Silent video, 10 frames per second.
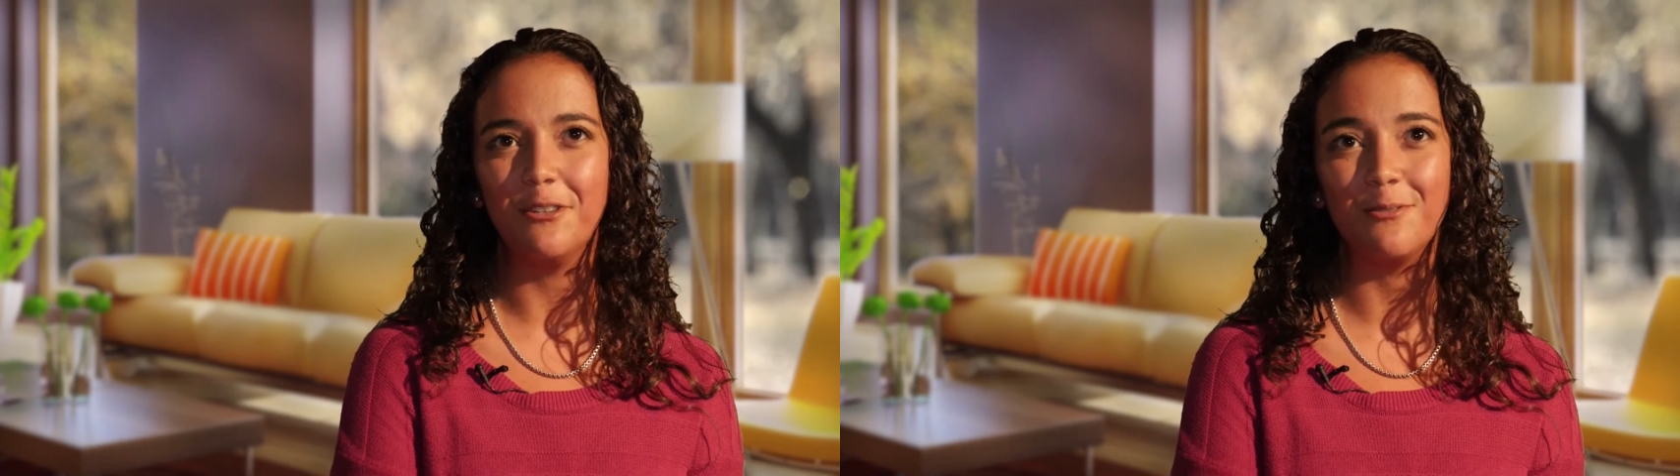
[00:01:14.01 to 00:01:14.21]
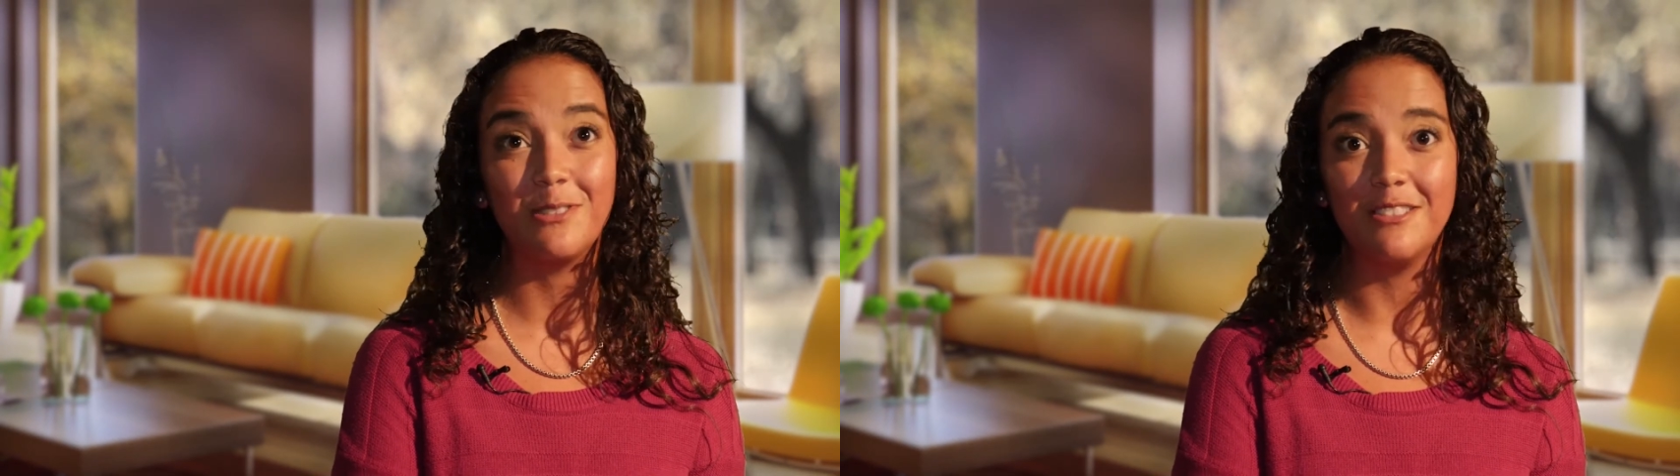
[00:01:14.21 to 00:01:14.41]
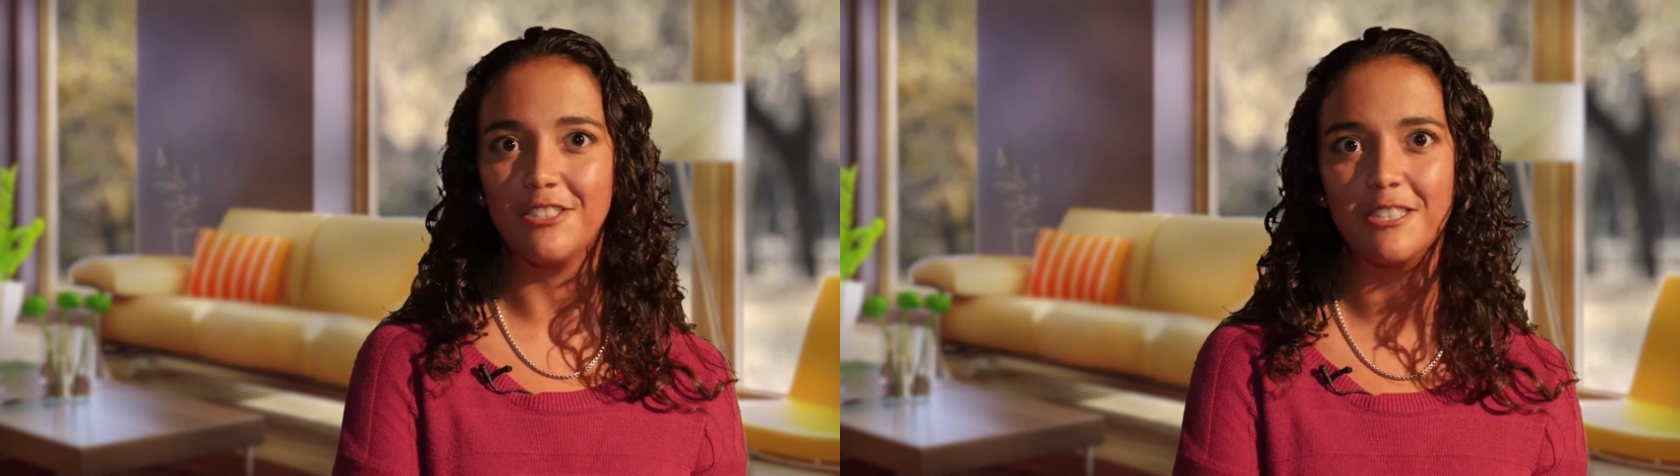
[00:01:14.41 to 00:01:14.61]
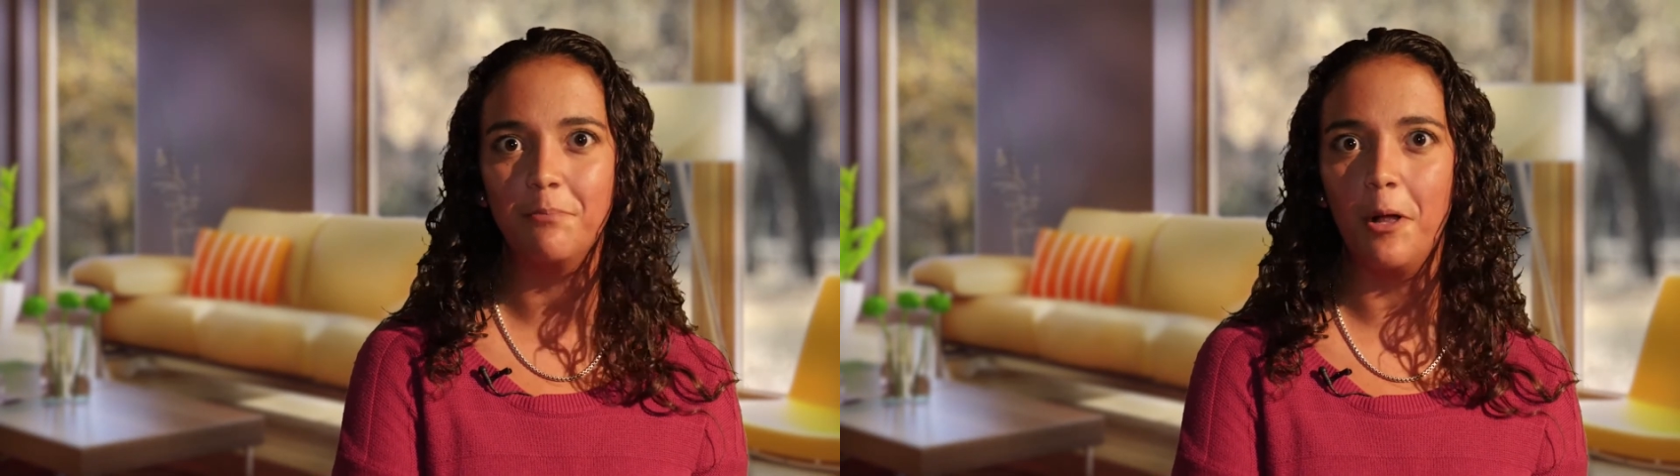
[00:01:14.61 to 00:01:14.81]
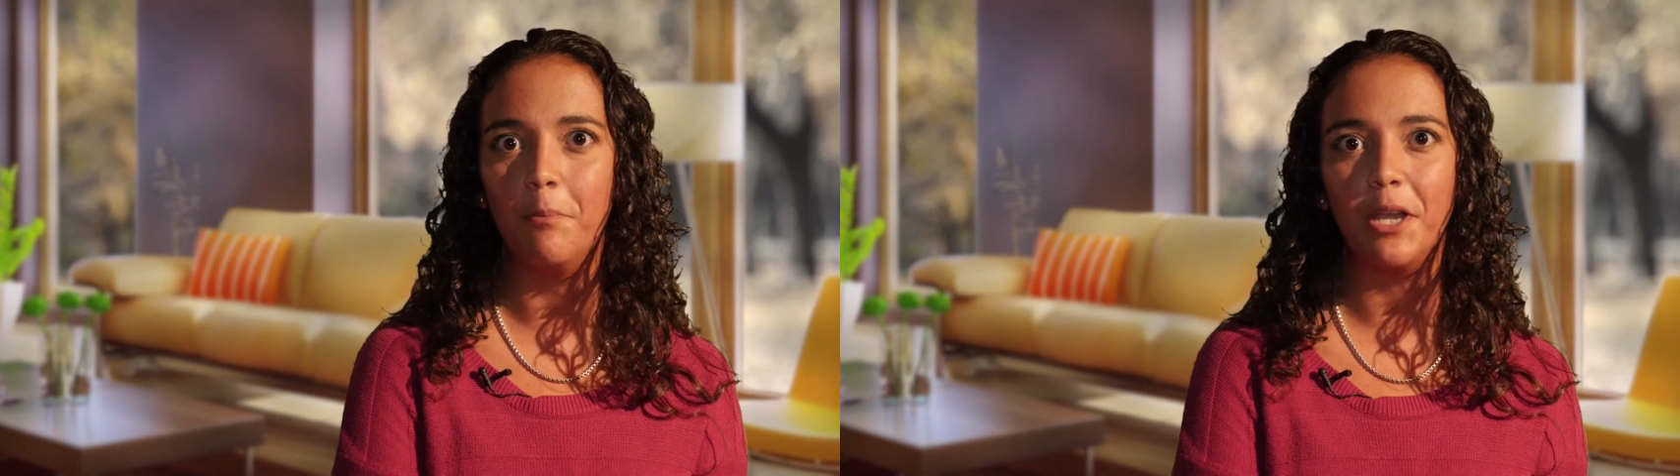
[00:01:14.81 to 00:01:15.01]
such a
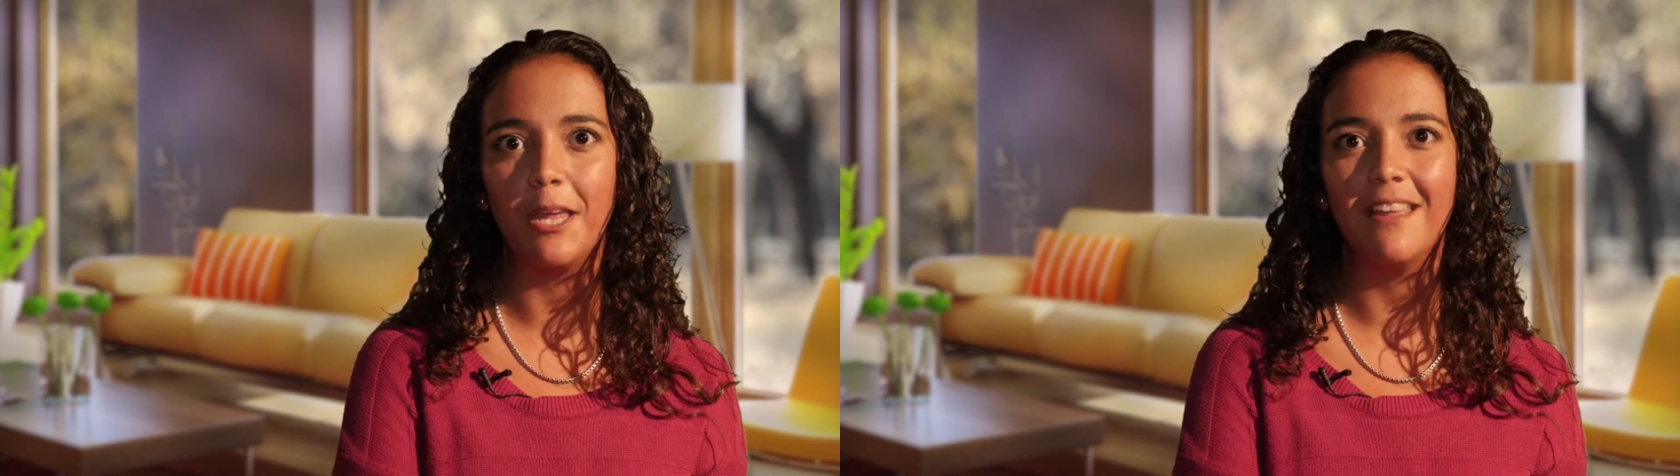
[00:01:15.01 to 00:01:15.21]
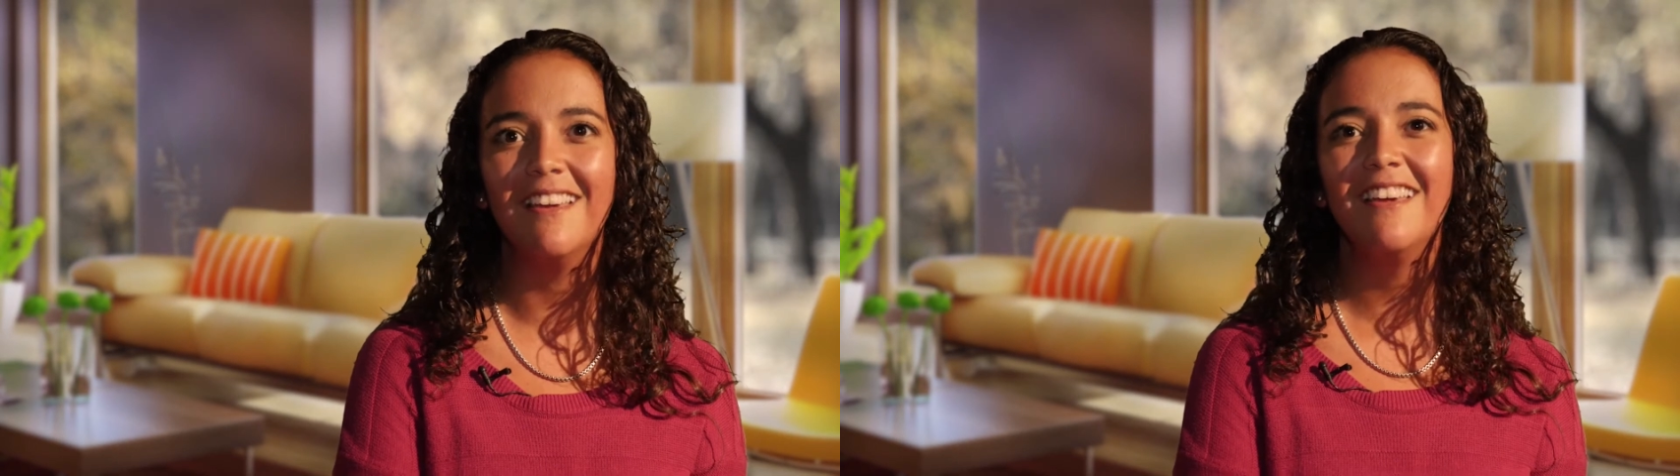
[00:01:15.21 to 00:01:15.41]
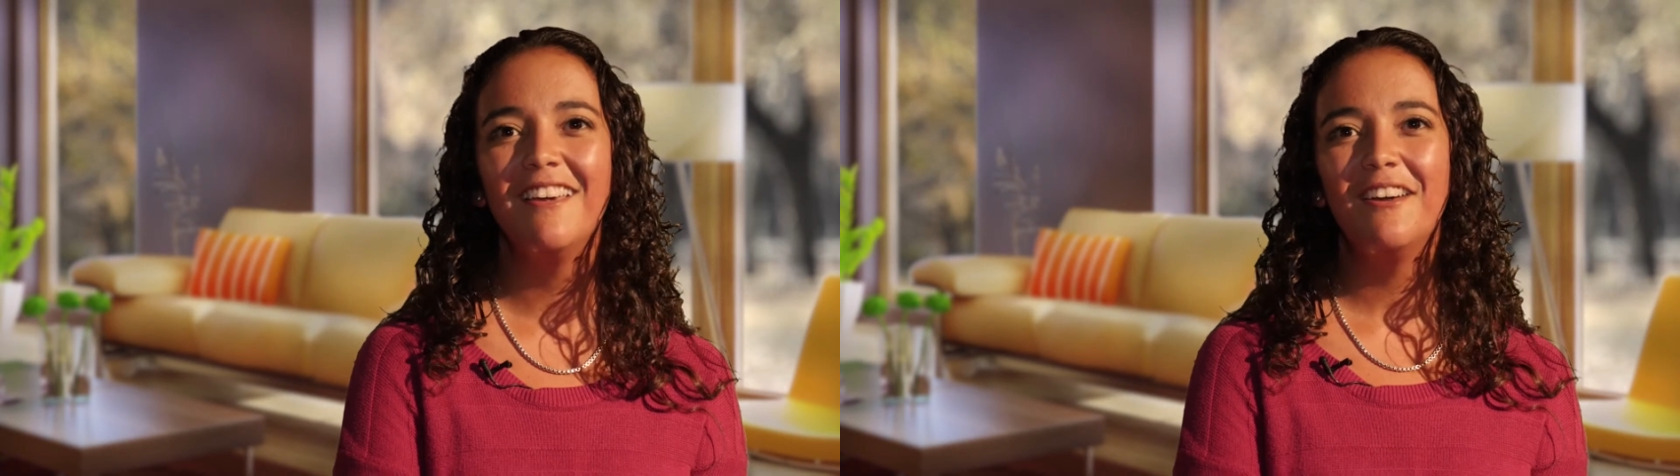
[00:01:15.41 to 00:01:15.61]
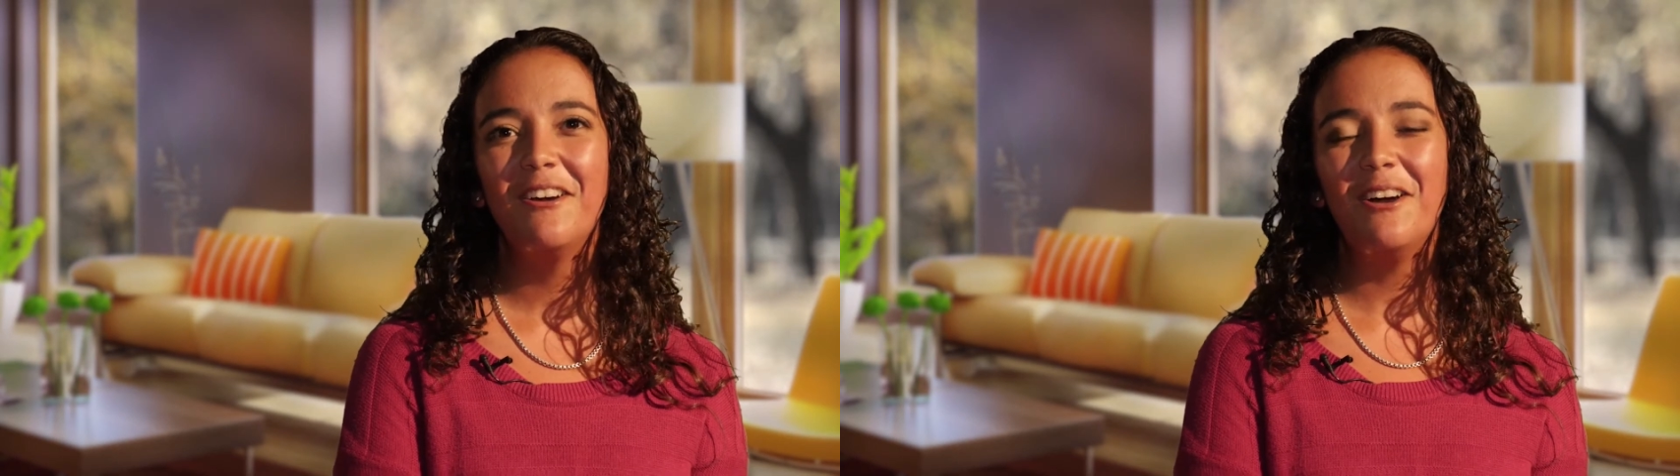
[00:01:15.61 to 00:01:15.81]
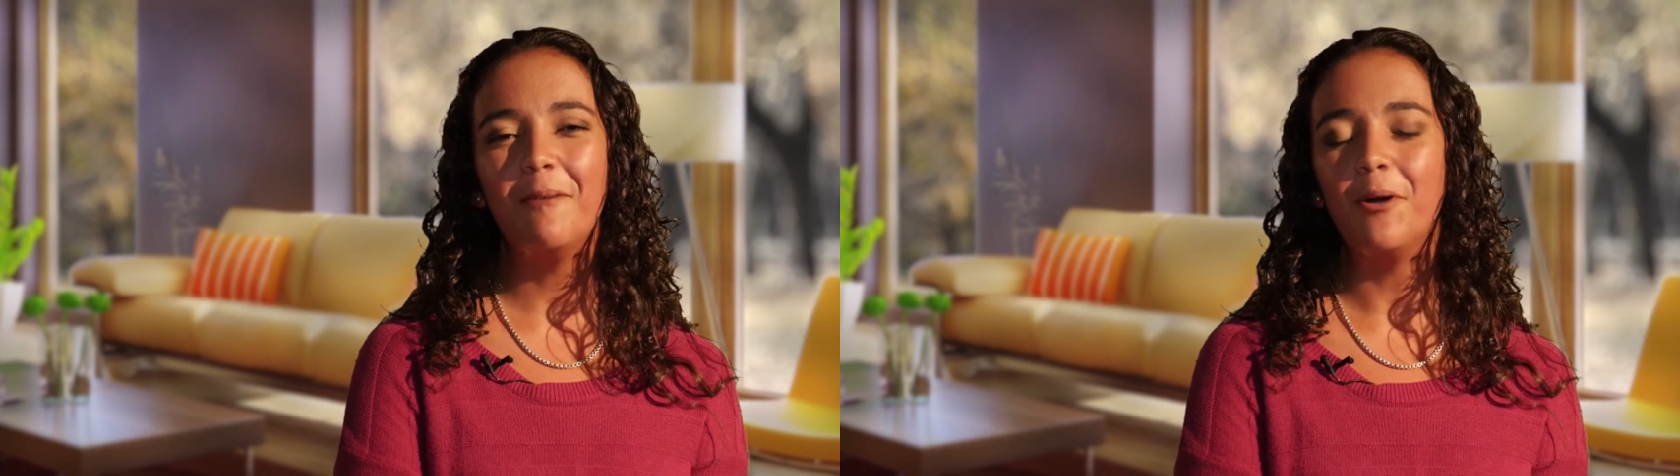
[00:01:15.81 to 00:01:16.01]
small
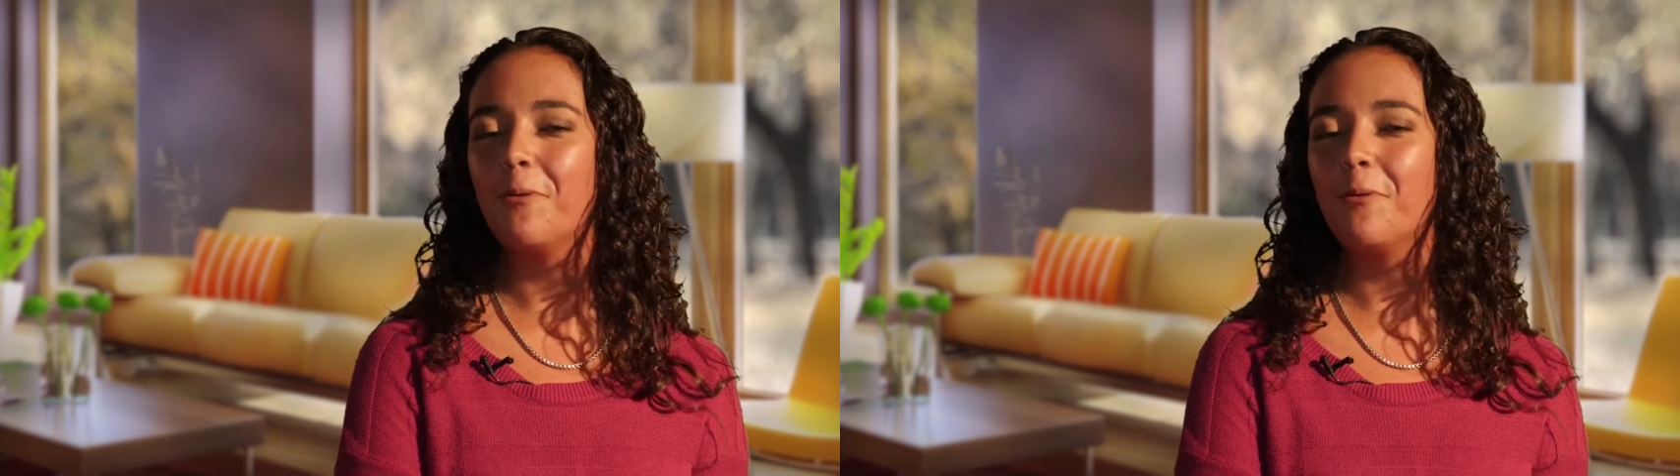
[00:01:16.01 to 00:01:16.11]
amount